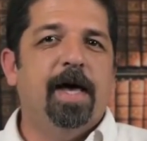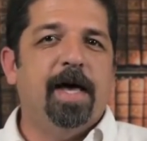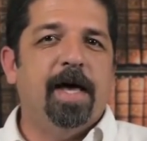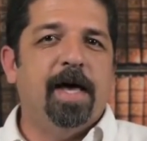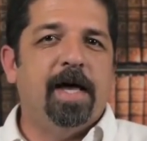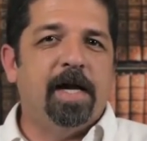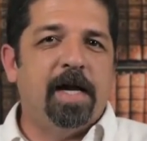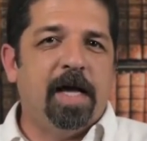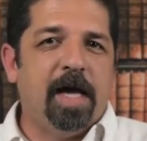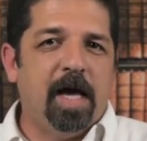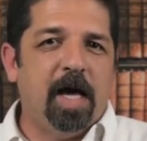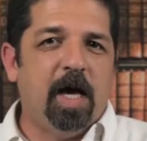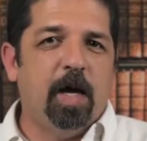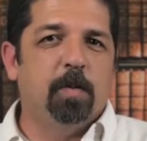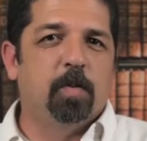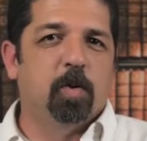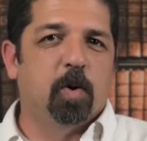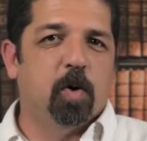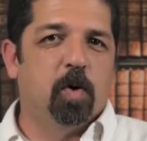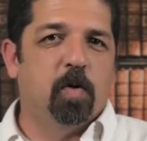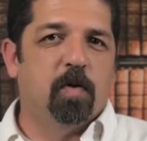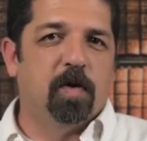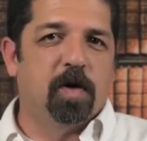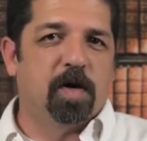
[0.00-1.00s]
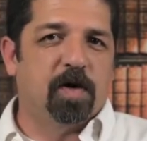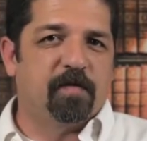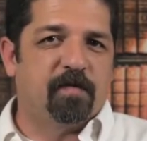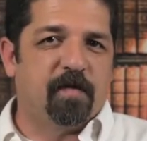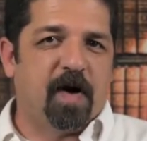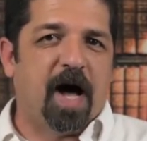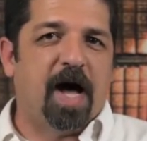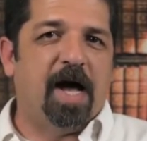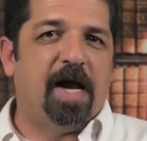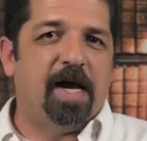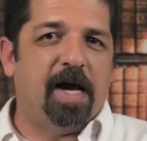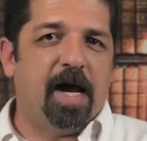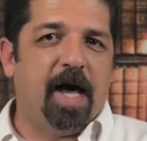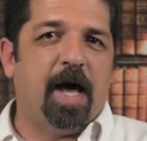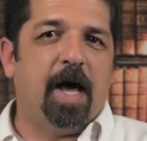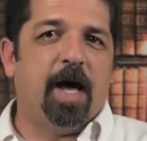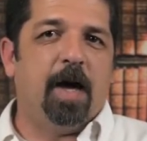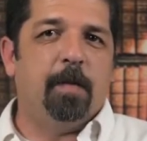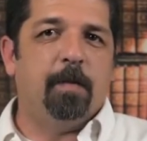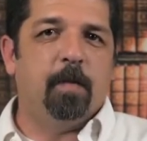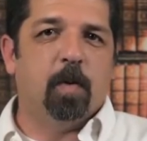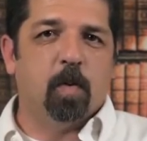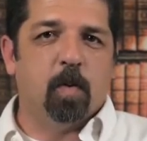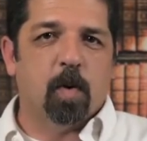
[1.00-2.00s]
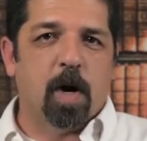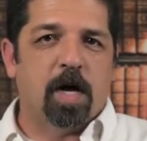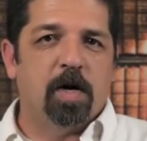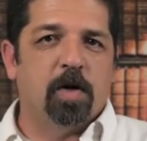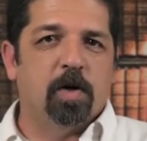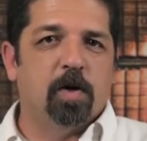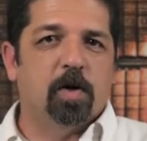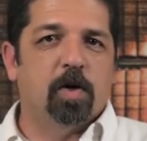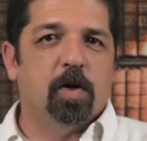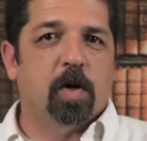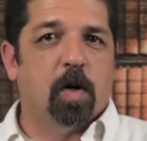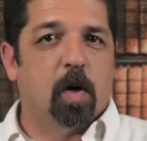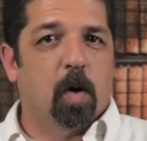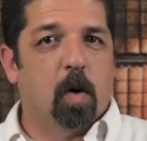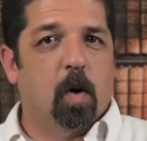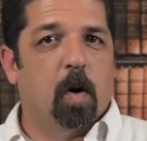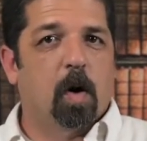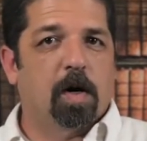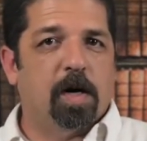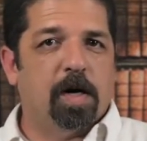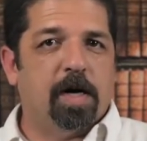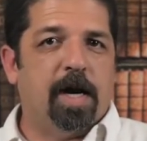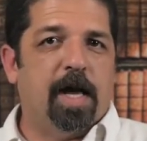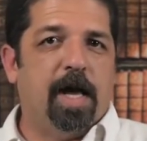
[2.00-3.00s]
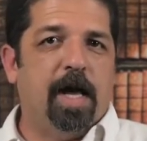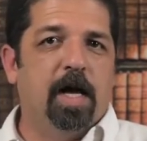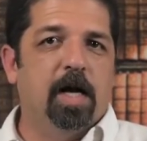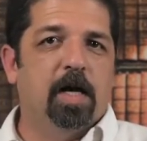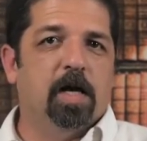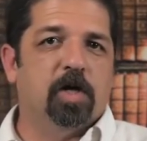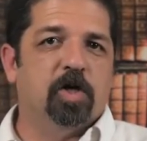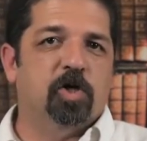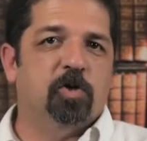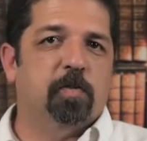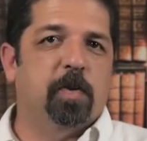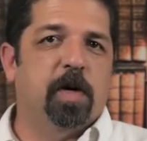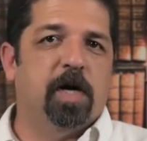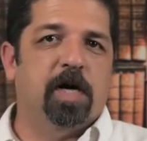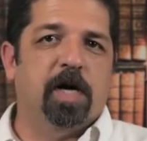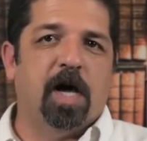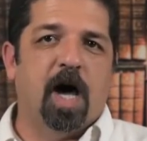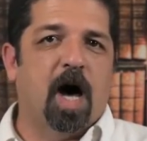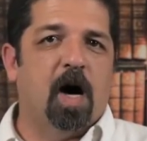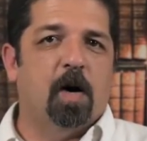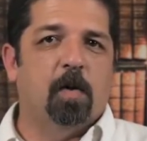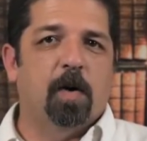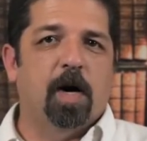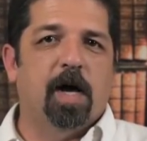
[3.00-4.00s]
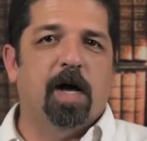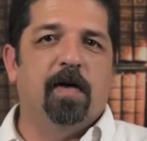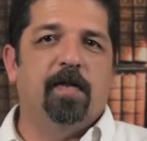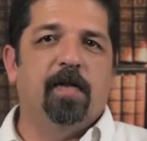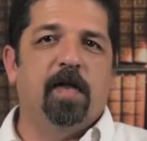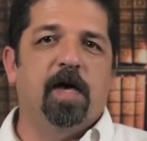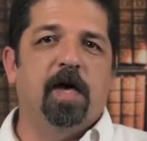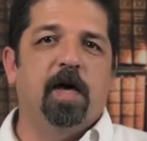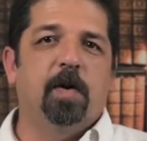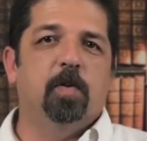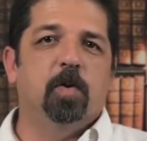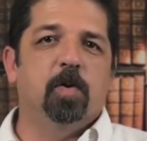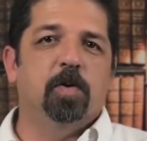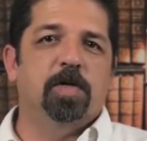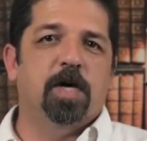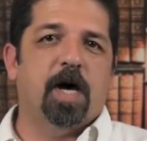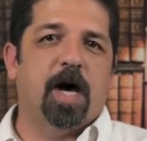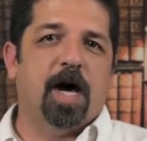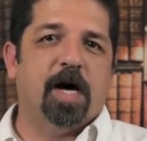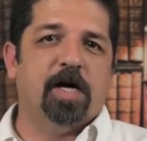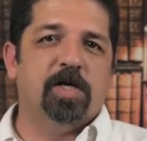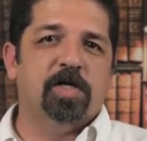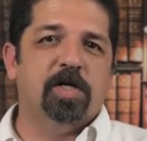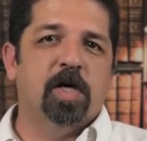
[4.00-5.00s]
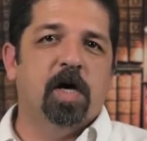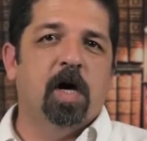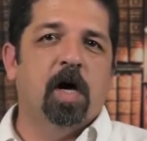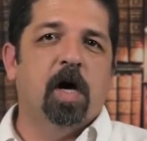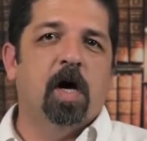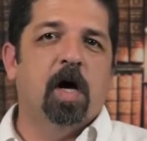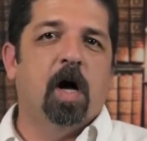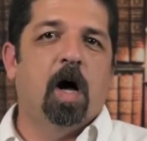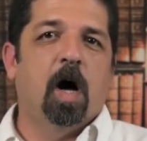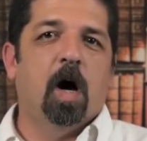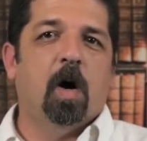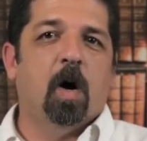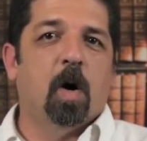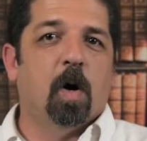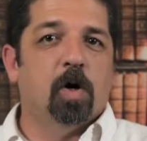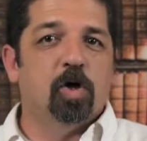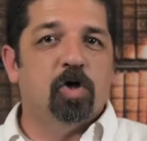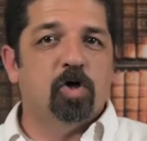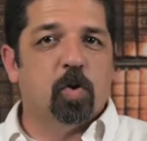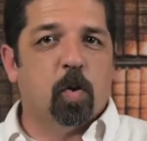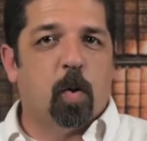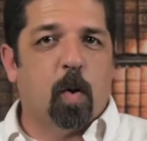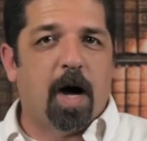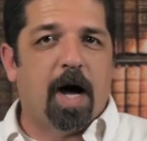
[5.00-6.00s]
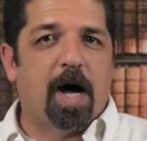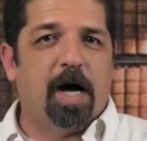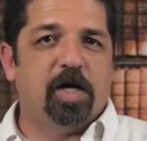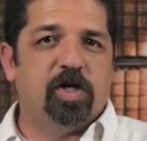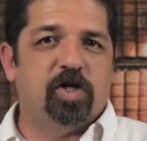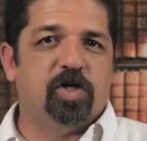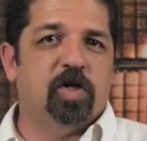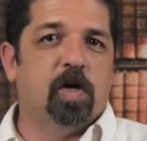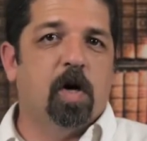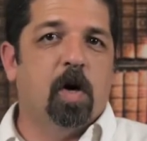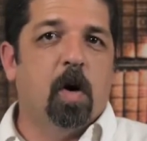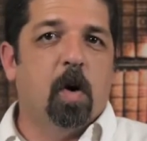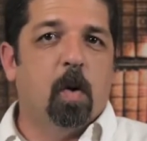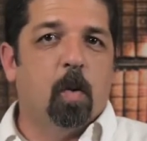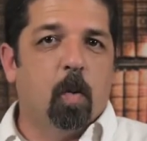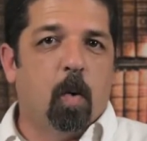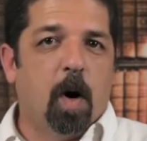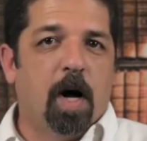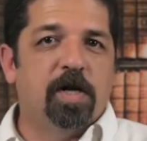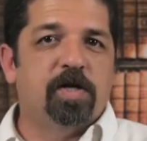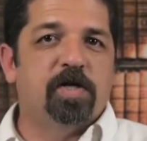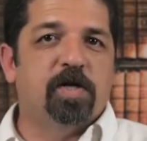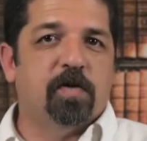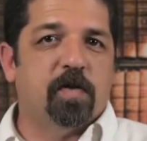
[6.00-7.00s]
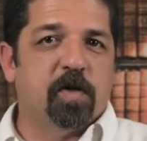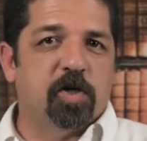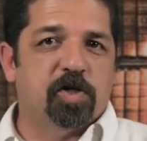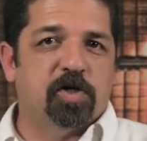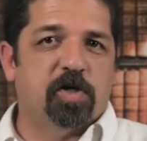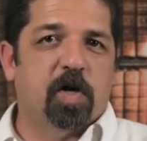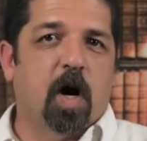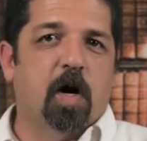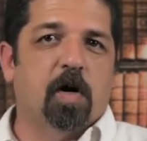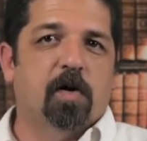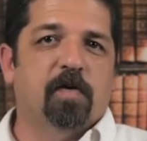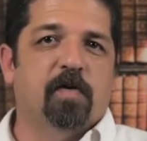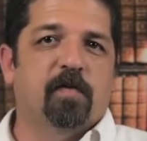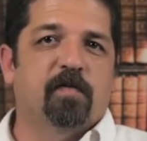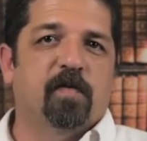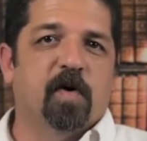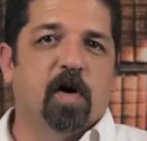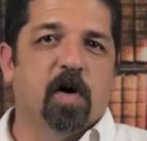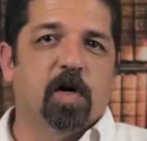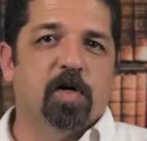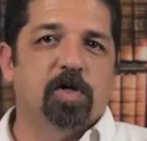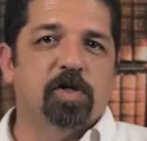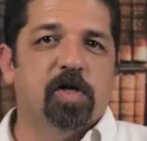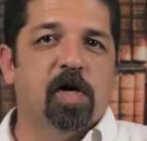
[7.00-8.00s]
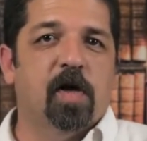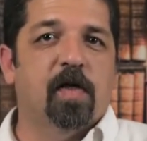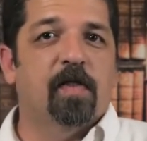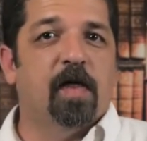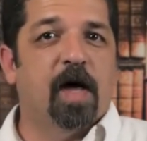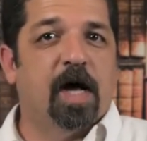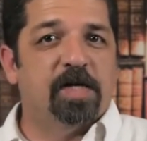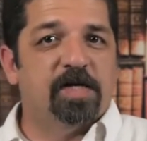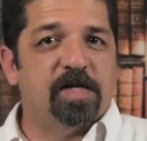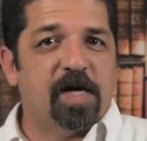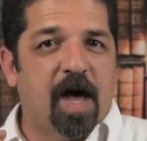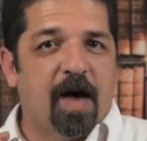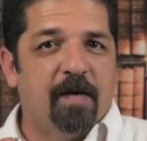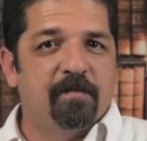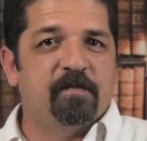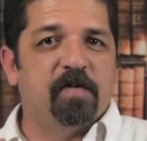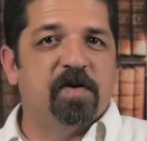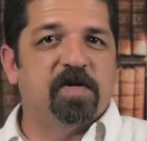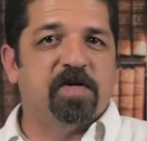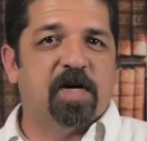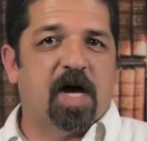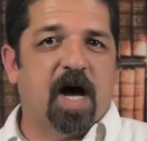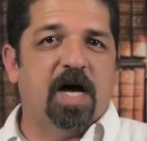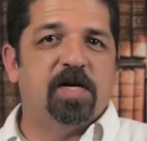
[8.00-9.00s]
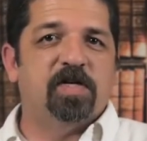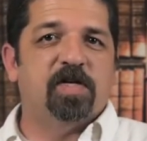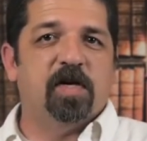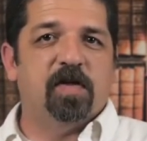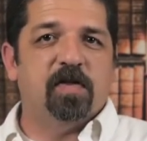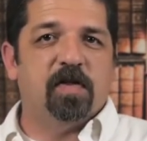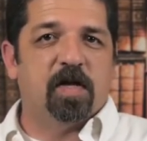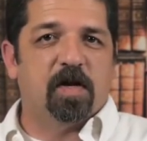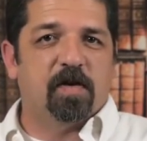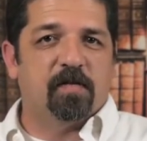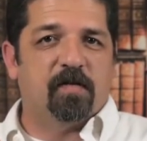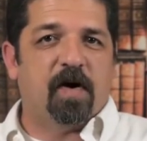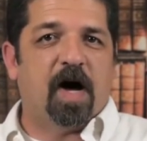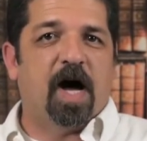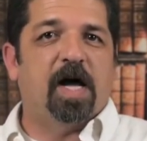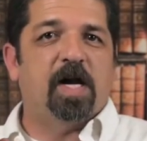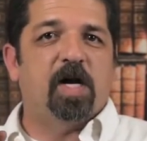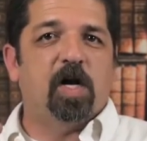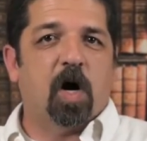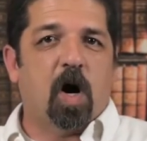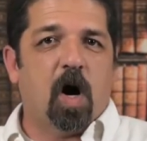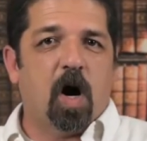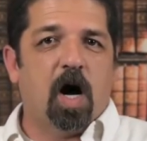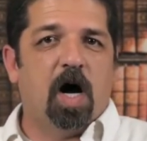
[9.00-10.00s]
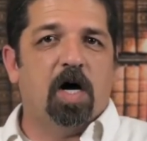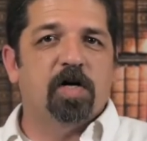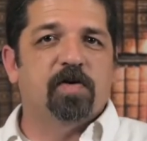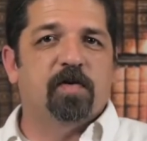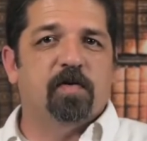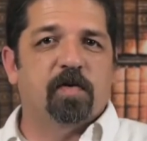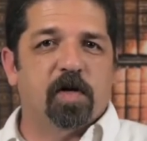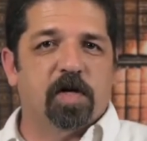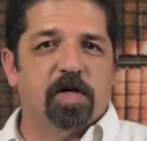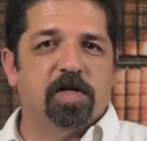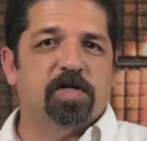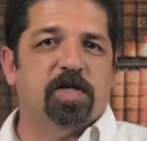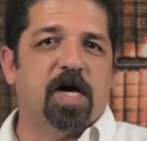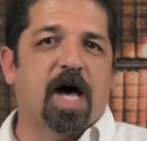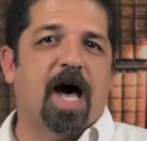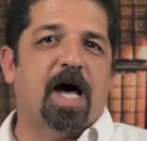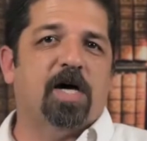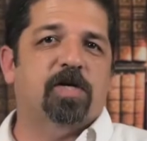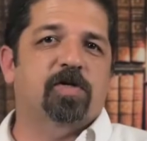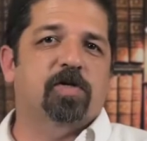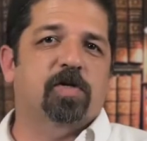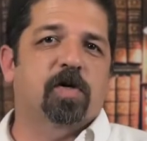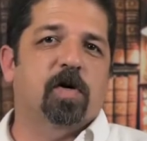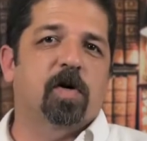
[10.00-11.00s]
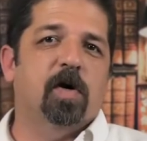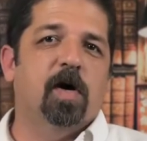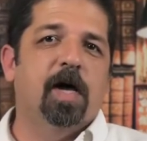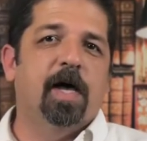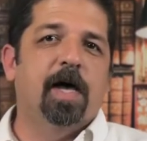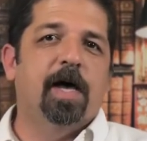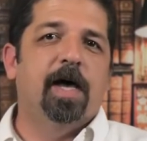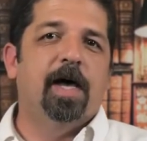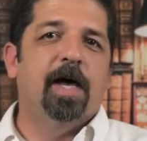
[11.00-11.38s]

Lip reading: In Hebrew, the divine name rendered Lord in English, but Yahweh in the Hebrew text occurs twice, once at the start of the verse, thus emphasizing the divine cause of the disaster,